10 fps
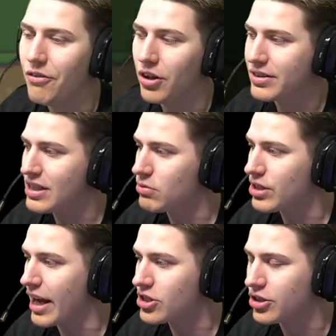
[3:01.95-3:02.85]
I thought this
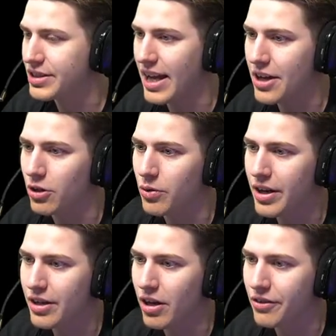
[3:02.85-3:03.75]
was actually the end
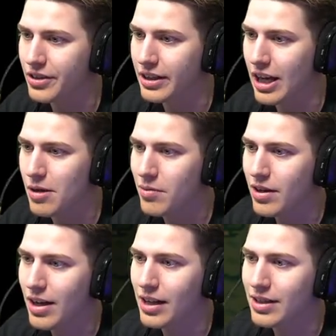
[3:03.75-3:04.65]
already of the
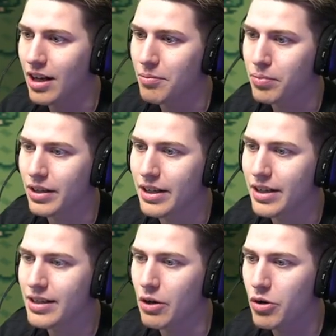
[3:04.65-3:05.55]
game until I've
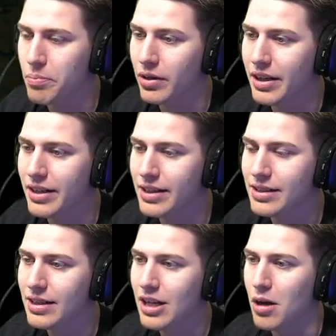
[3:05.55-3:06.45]
played it and replayed
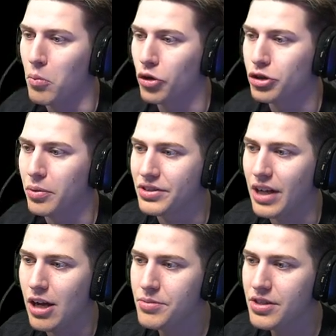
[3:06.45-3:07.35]
it multiple
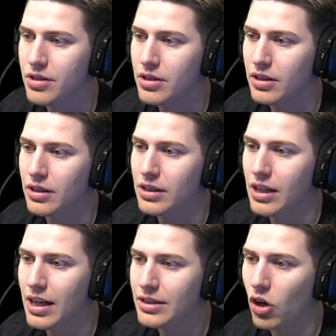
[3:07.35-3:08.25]
times.
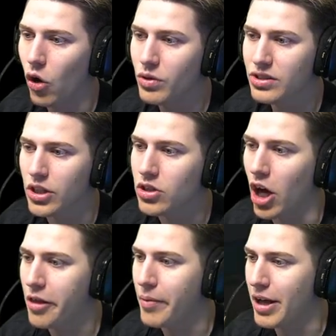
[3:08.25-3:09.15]
And I always got
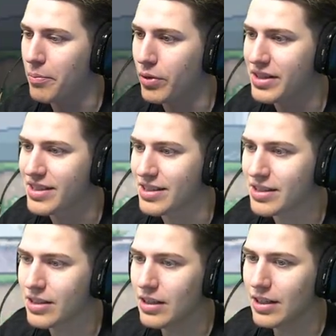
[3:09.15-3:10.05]
caught by a
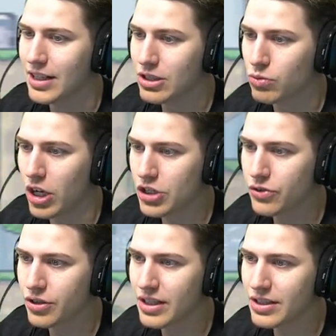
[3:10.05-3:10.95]
princess. Let's rush
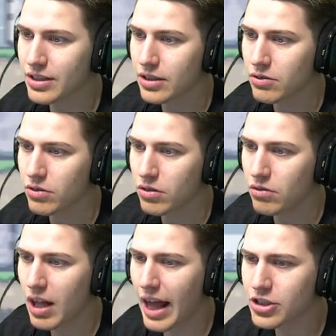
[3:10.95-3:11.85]
through this.
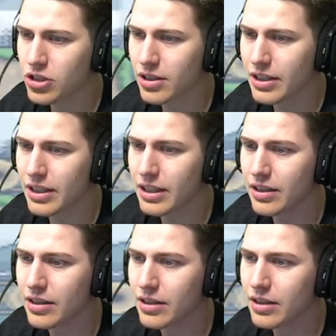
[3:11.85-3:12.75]
Well,
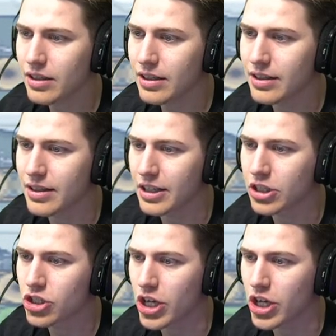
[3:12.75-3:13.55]
actually, it did